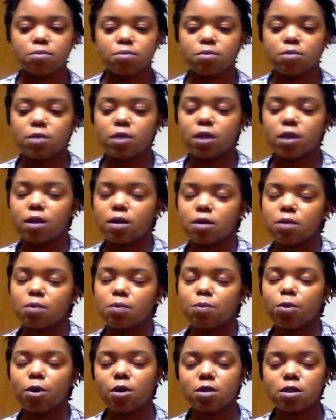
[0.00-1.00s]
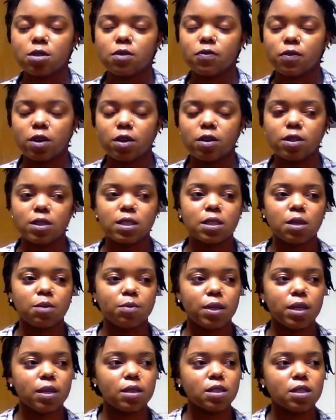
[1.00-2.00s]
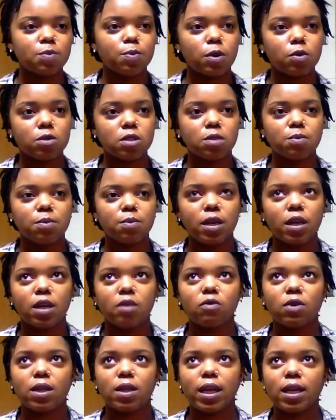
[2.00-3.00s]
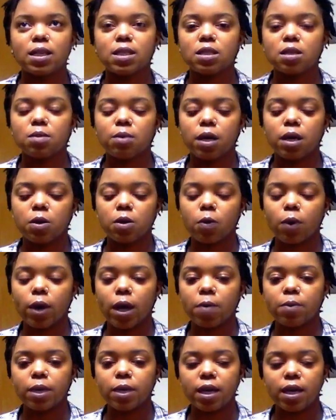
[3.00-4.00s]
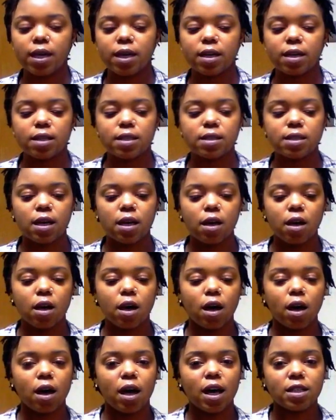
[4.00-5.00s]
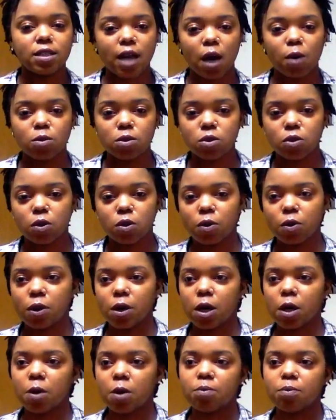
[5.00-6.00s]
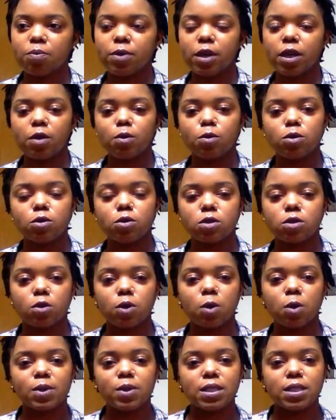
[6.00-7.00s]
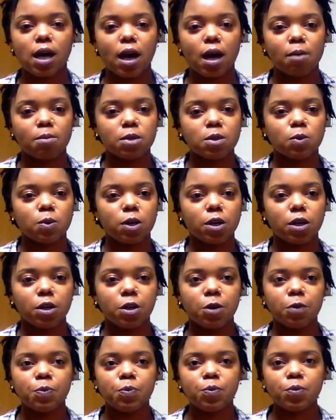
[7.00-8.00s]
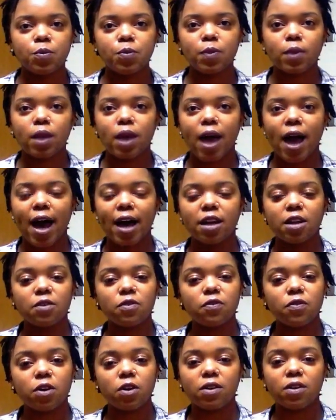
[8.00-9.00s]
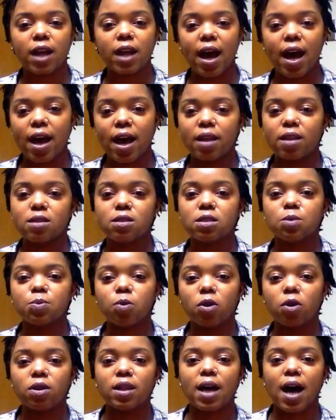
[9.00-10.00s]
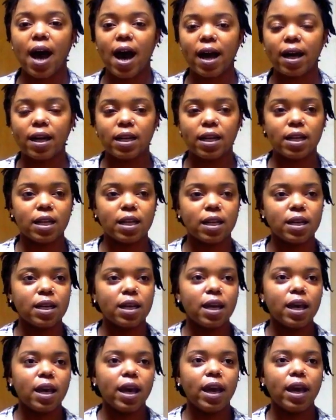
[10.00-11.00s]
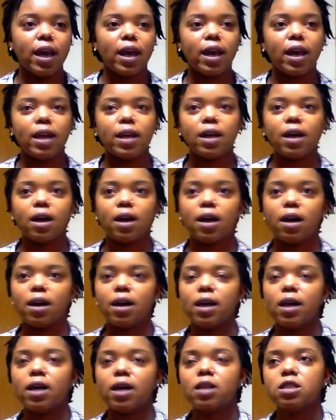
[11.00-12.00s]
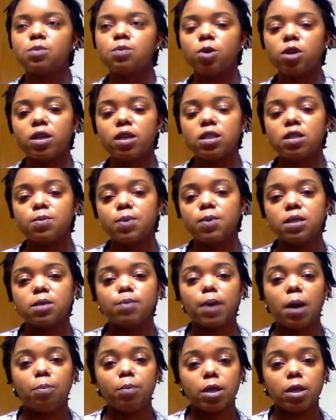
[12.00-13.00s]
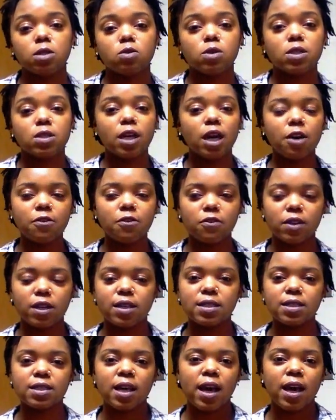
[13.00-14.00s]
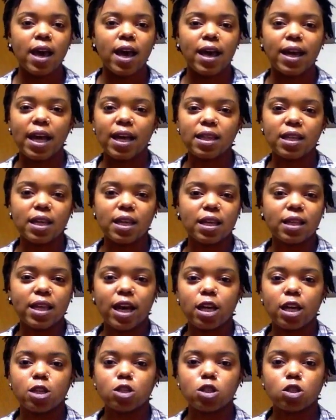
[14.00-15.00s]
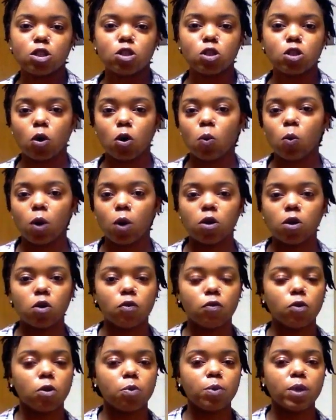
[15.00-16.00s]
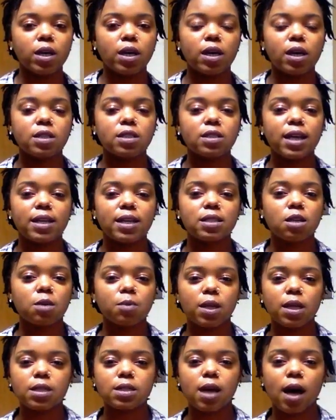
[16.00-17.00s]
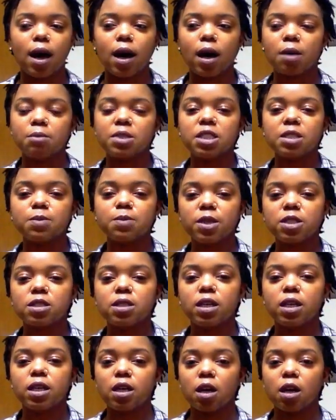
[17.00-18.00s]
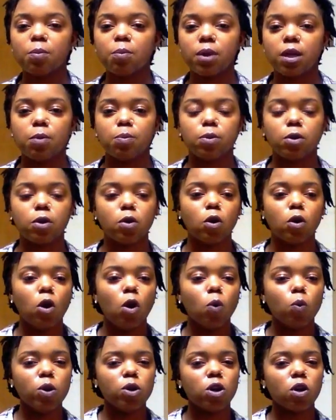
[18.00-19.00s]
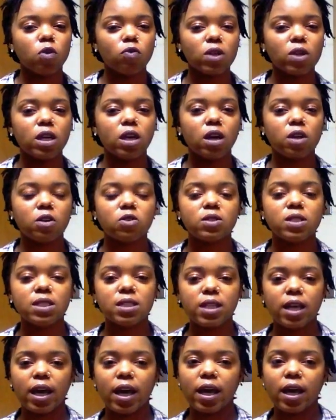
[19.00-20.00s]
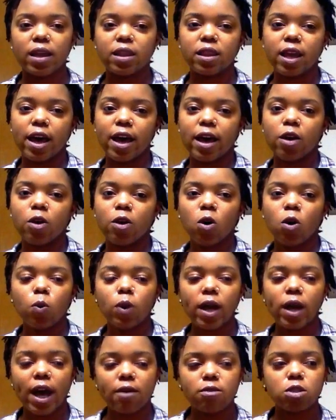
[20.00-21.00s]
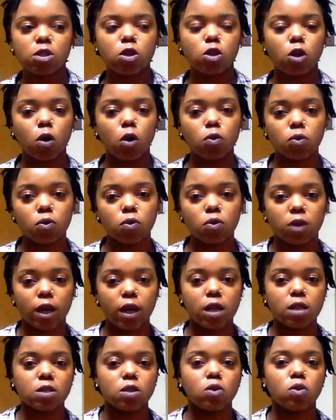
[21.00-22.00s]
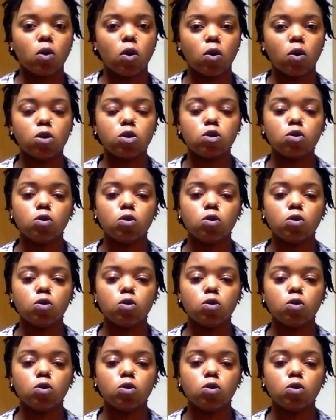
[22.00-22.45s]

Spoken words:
the perseverance to me spoke to me and related to me in a way because as I was growing up, it was times where I didn't feel that I had the support that I needed. And in his book, he speaks about mental toughness. And I think that is so wonderful because at so many times, especially young people, we don't really understand that we have to go through things in order to